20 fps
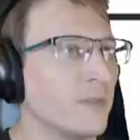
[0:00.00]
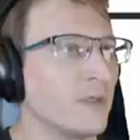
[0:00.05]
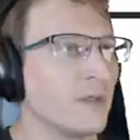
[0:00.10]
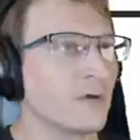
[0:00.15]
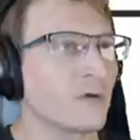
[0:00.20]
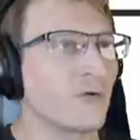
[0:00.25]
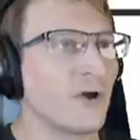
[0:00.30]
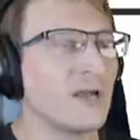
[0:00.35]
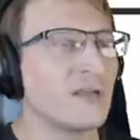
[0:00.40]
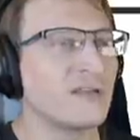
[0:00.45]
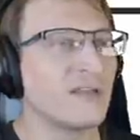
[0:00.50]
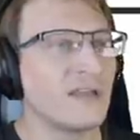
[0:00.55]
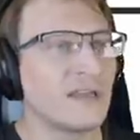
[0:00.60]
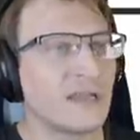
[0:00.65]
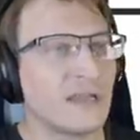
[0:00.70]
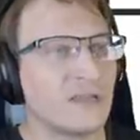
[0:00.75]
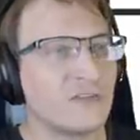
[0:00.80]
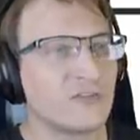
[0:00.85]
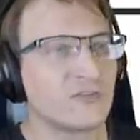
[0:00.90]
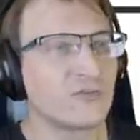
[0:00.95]
Crytek
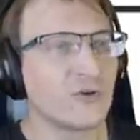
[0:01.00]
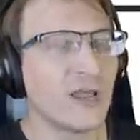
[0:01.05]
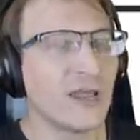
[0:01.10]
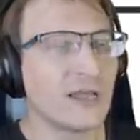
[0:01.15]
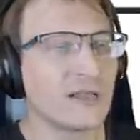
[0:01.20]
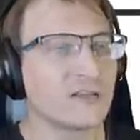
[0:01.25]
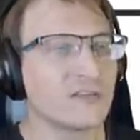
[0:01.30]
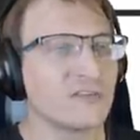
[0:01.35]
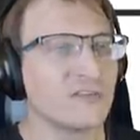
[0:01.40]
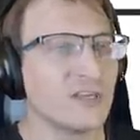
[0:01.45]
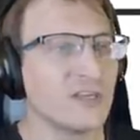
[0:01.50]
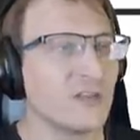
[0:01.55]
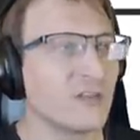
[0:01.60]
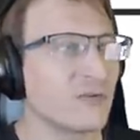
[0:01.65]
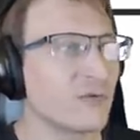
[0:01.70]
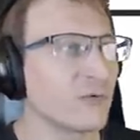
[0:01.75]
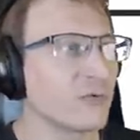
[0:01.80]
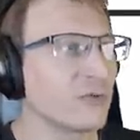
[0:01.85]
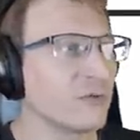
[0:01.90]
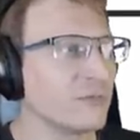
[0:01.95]
has dragged CIG
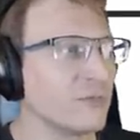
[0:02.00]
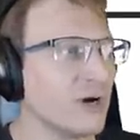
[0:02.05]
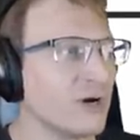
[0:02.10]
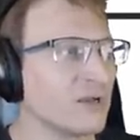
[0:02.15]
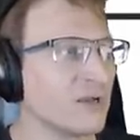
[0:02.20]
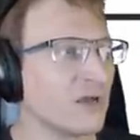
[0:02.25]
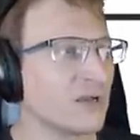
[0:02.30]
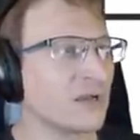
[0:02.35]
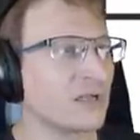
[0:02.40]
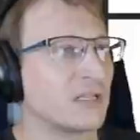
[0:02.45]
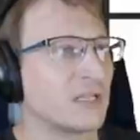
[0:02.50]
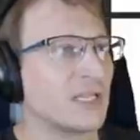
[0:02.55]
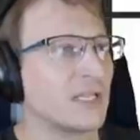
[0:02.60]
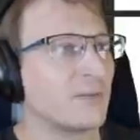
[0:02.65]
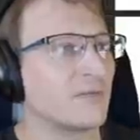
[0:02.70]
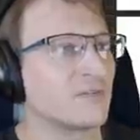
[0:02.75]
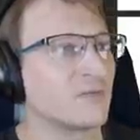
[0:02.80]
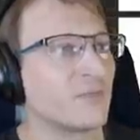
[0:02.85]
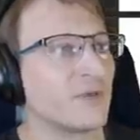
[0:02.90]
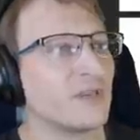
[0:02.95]
through the mud on
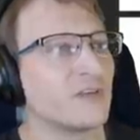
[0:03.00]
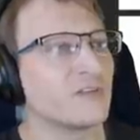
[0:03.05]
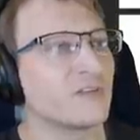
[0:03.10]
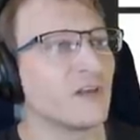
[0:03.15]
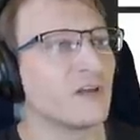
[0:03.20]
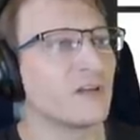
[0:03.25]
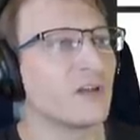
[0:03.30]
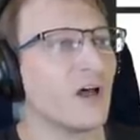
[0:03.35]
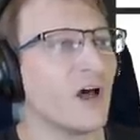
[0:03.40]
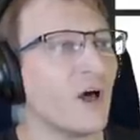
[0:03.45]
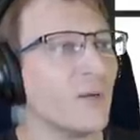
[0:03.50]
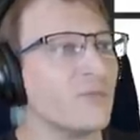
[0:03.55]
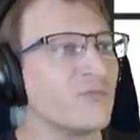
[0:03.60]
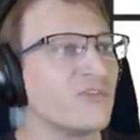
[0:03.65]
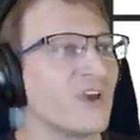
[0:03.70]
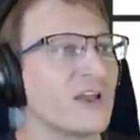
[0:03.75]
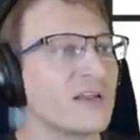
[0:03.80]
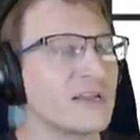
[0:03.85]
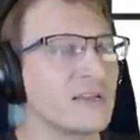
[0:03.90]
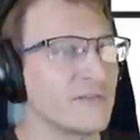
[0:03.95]
claims based on
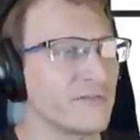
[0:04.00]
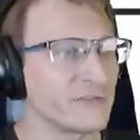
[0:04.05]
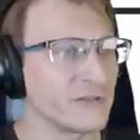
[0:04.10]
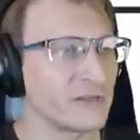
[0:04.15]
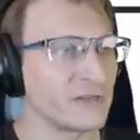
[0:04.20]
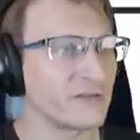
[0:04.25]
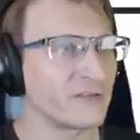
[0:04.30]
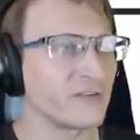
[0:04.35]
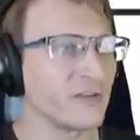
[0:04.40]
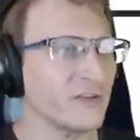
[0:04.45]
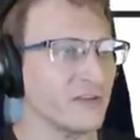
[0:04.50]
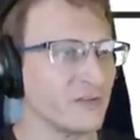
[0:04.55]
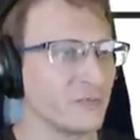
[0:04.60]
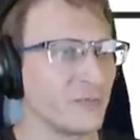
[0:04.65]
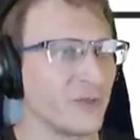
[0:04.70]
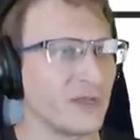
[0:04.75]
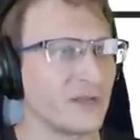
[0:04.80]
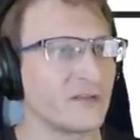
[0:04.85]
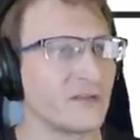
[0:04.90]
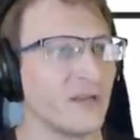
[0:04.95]
objectively
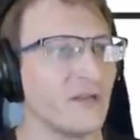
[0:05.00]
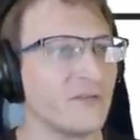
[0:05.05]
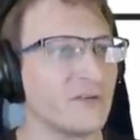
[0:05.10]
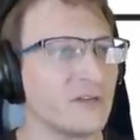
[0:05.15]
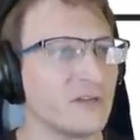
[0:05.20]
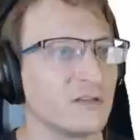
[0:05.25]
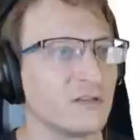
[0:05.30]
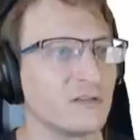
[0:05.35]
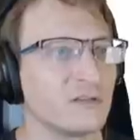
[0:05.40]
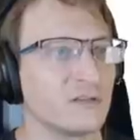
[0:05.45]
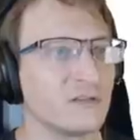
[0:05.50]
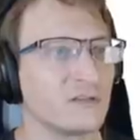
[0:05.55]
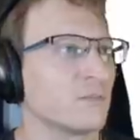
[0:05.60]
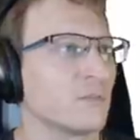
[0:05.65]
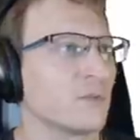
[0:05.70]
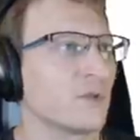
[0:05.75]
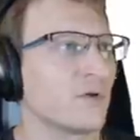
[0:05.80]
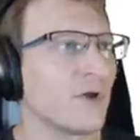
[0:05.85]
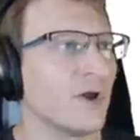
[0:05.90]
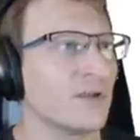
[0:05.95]
suspect evidence.
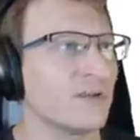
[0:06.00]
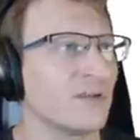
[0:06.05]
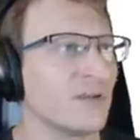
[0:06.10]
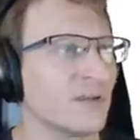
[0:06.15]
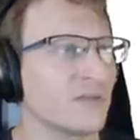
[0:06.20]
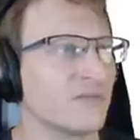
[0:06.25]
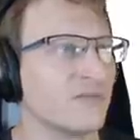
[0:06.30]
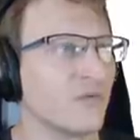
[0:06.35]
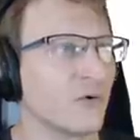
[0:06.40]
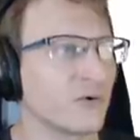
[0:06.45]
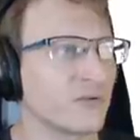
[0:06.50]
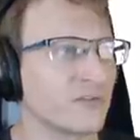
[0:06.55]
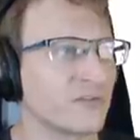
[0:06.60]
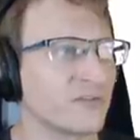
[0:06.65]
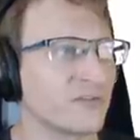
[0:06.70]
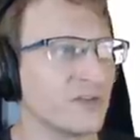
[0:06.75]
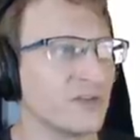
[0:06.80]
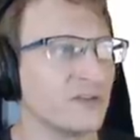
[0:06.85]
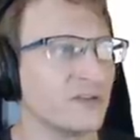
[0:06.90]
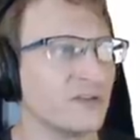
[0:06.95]
Crytek forced
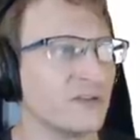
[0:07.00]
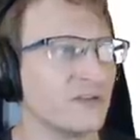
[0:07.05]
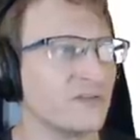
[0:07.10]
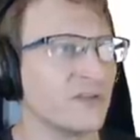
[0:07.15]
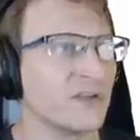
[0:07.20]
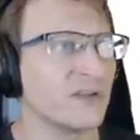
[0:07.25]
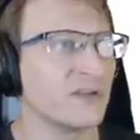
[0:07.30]
CIG to defend